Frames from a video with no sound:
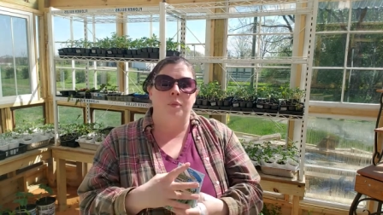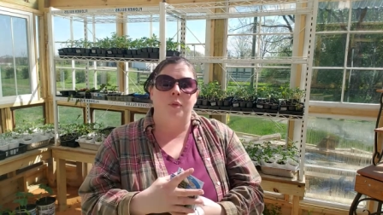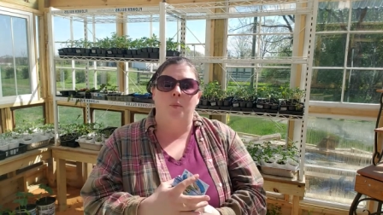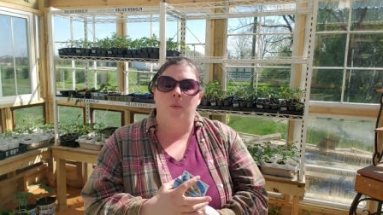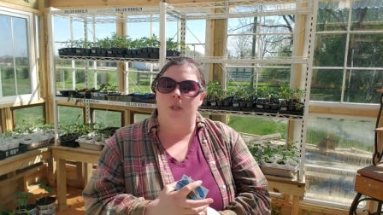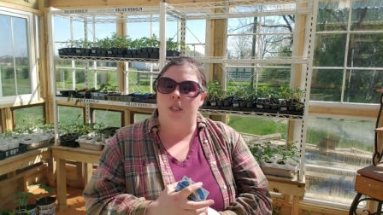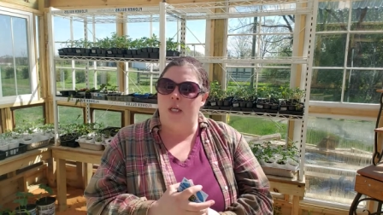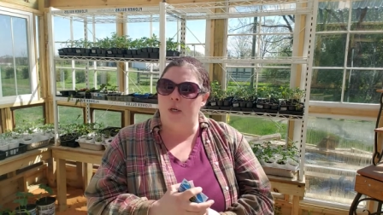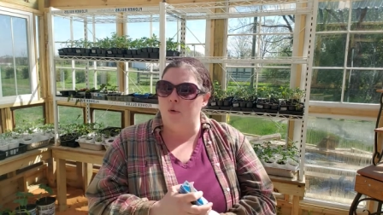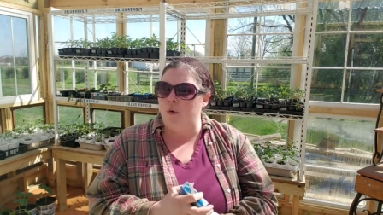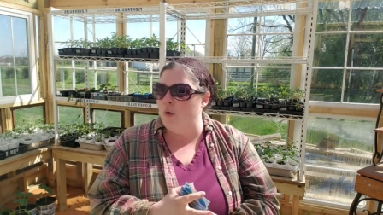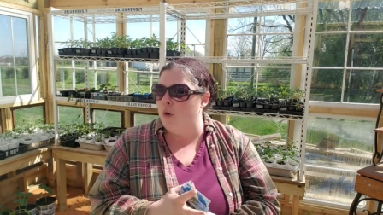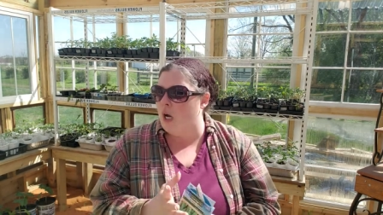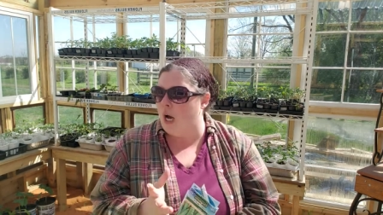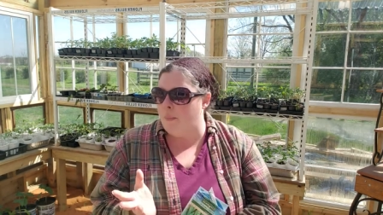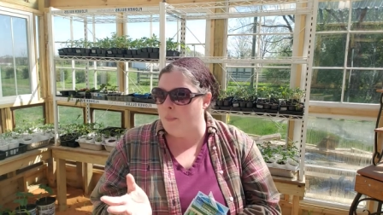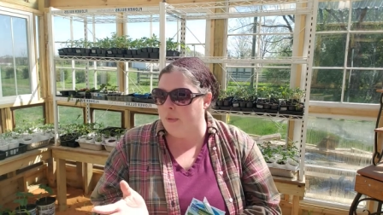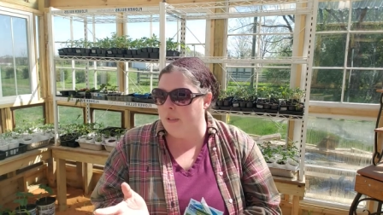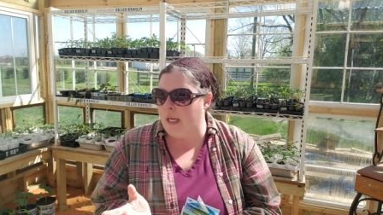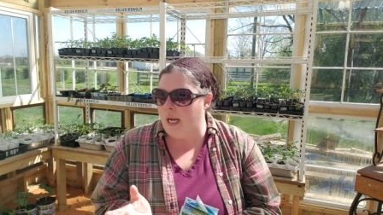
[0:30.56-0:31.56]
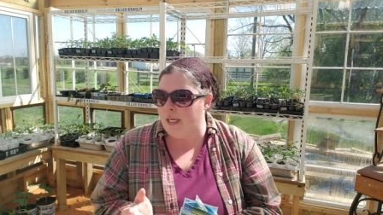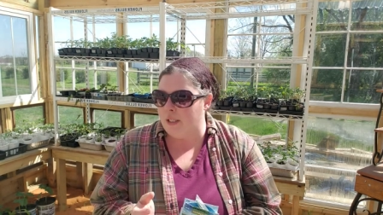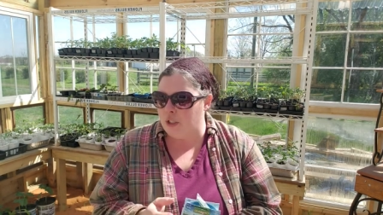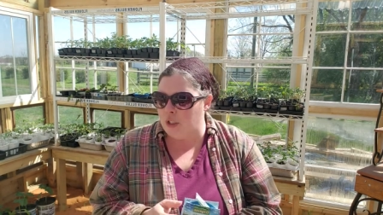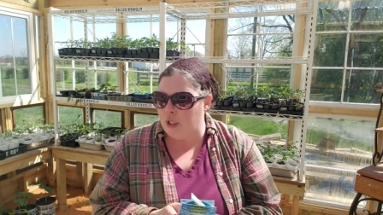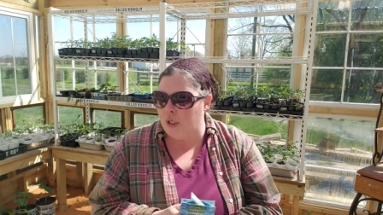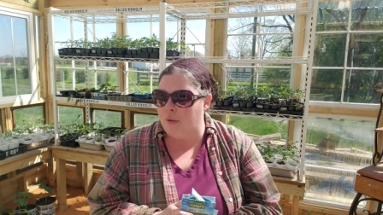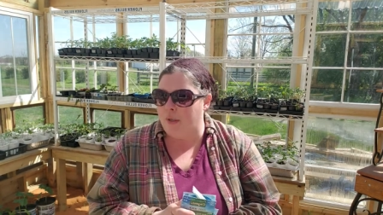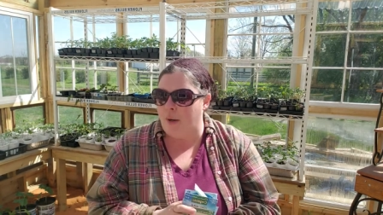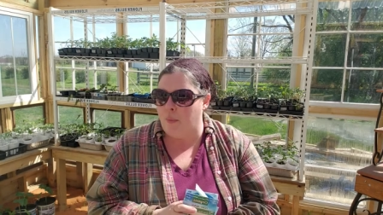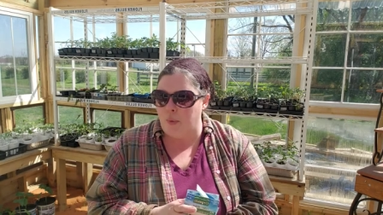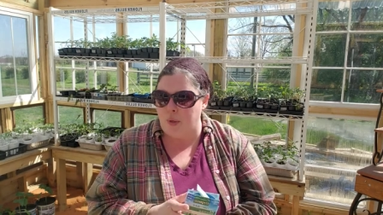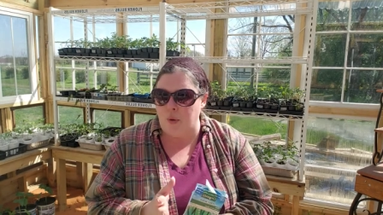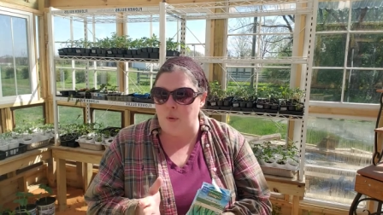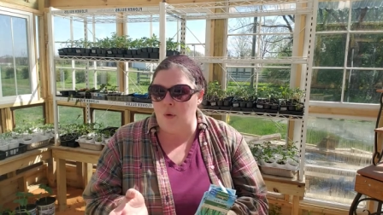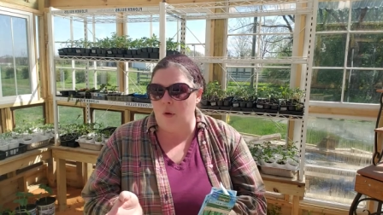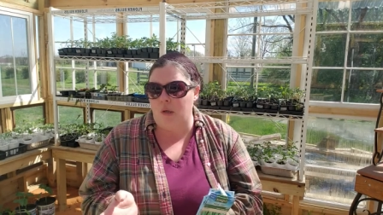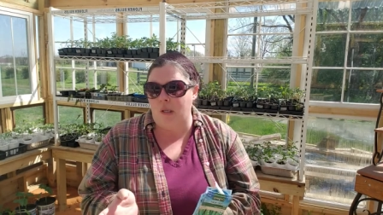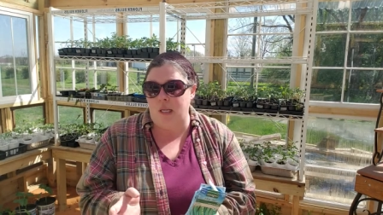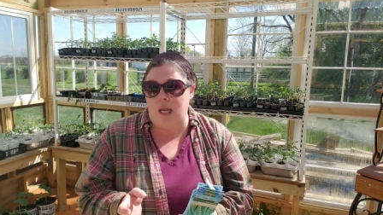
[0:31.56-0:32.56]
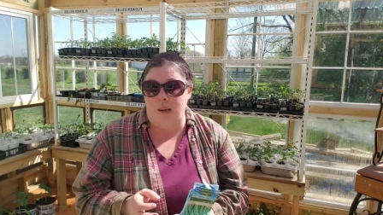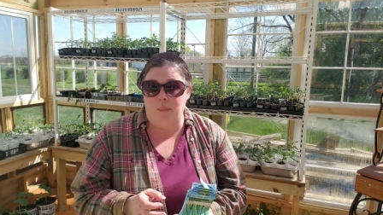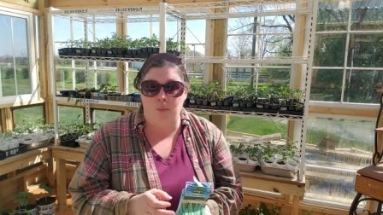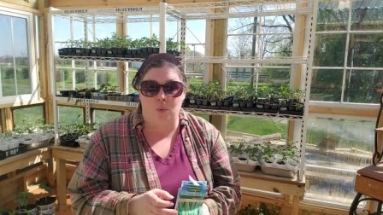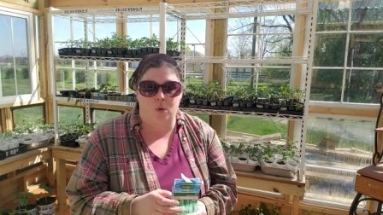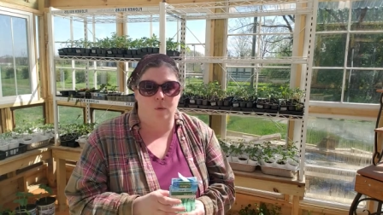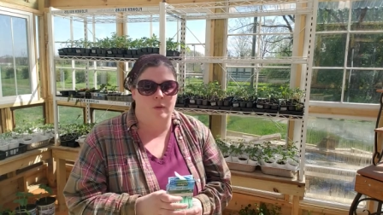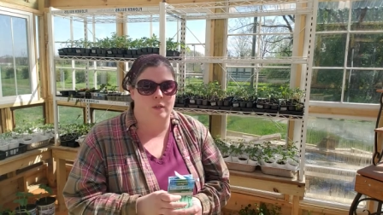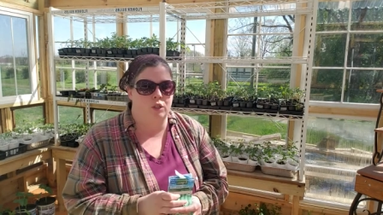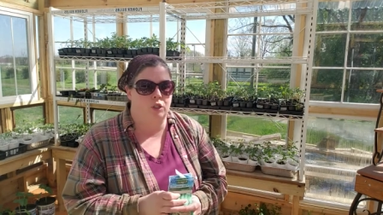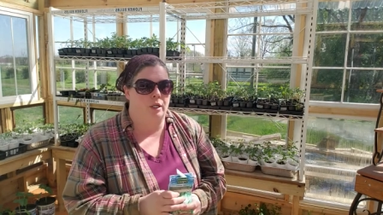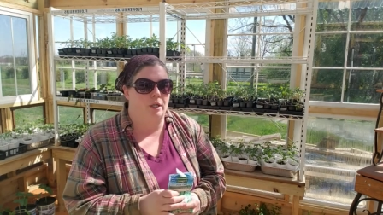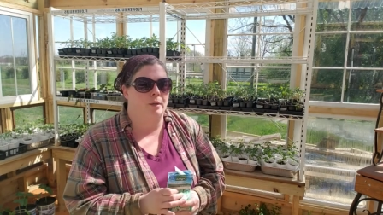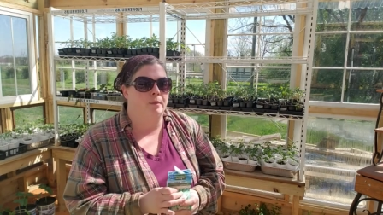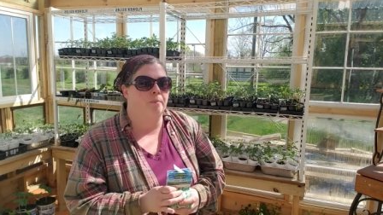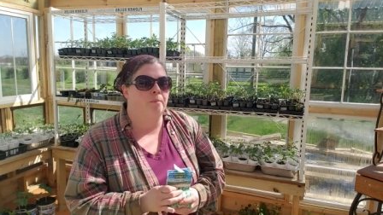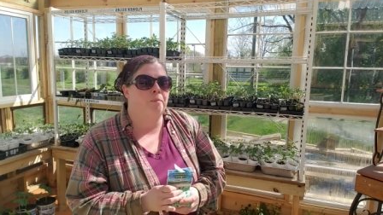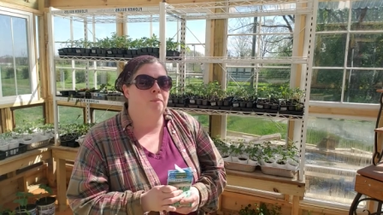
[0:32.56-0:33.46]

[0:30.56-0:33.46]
which I grew a couple last year and I want to grow a lot more this year.